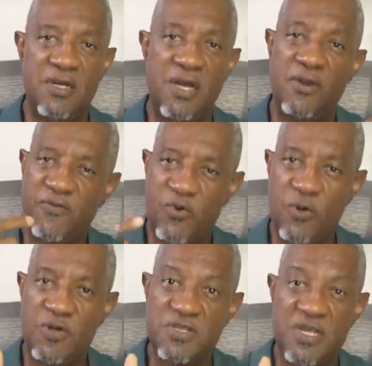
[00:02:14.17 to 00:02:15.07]
And of
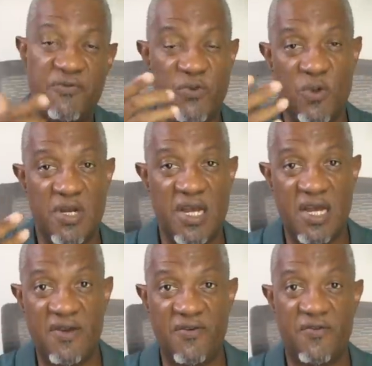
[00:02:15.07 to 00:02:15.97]
course, if you want to
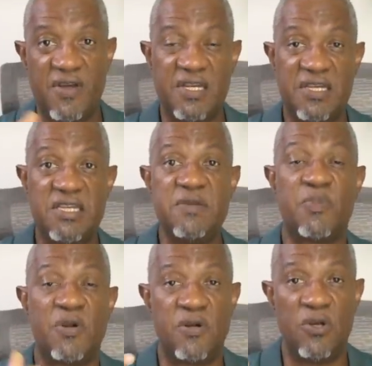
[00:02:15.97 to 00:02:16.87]
have a
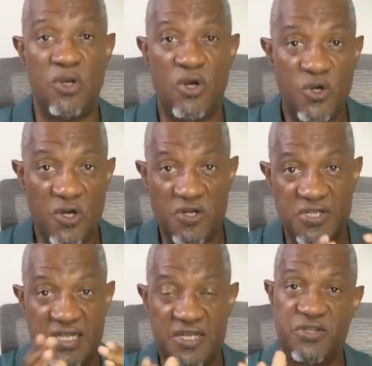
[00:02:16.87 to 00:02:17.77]
deeper, longer
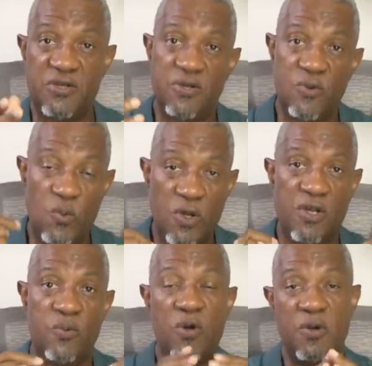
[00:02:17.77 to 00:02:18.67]
session one
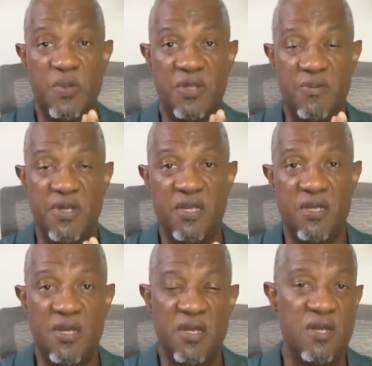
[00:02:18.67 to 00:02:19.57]
on one with me,
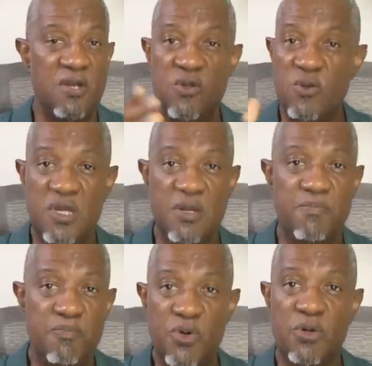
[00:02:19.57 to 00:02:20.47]
you
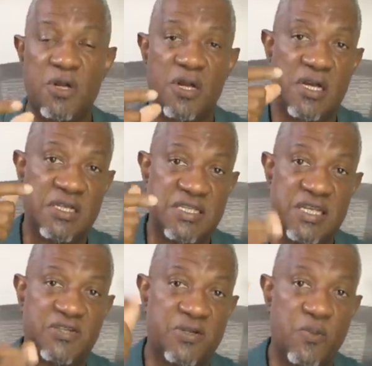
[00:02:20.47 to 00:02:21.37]
can book a
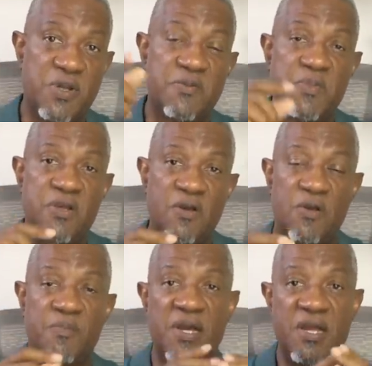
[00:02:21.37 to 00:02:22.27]
session with me
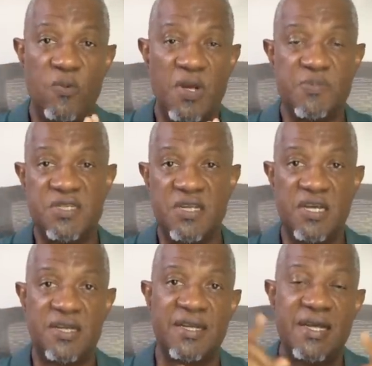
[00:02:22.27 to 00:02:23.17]
on my
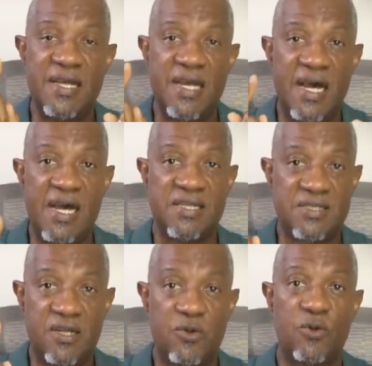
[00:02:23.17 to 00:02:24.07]
website,
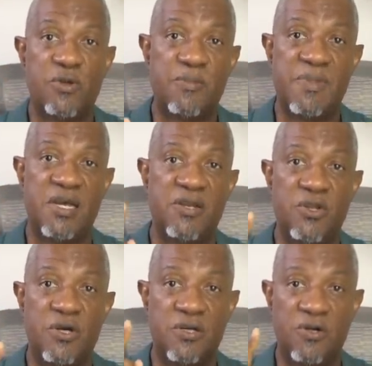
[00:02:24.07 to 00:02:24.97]

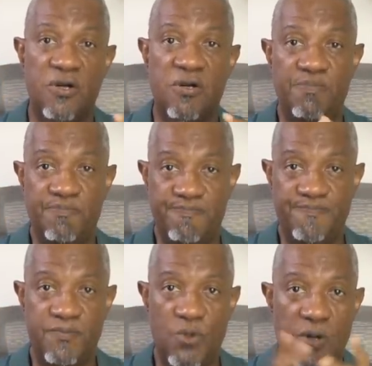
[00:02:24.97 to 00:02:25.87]
askanolderman.com.
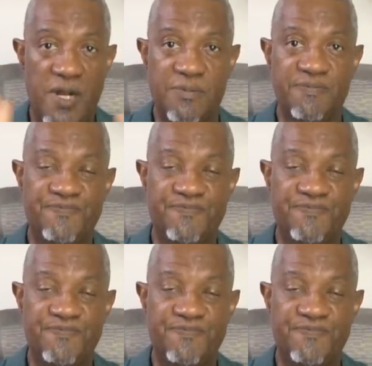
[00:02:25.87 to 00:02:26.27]
All right,